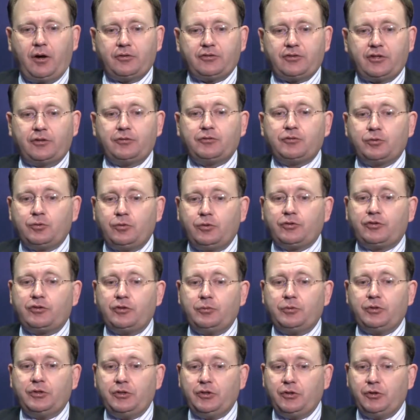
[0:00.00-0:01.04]
set of tools
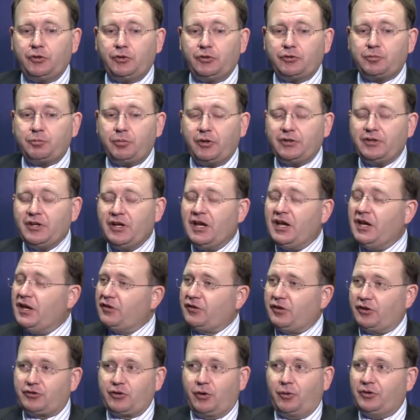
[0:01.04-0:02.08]
that we use, but
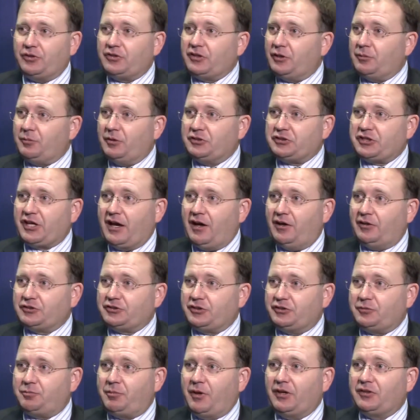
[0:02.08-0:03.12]
there's always going to be
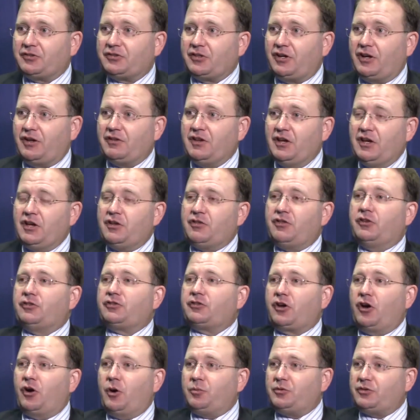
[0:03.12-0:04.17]
challenges based on the
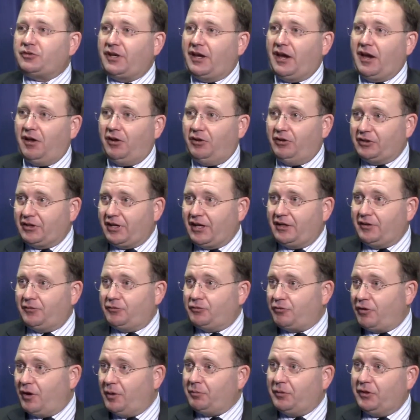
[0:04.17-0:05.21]
scope, scale, and kind
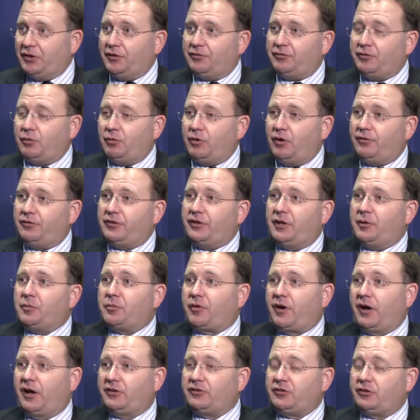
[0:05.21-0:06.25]
of drumbeat, if you will, of an
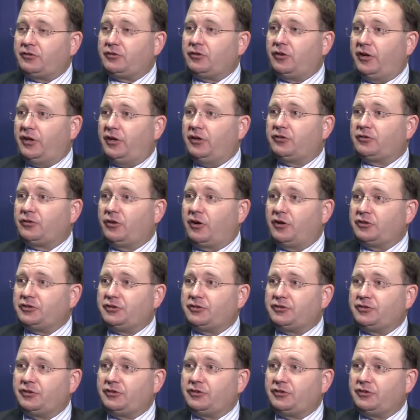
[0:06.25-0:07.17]
enterprise as large as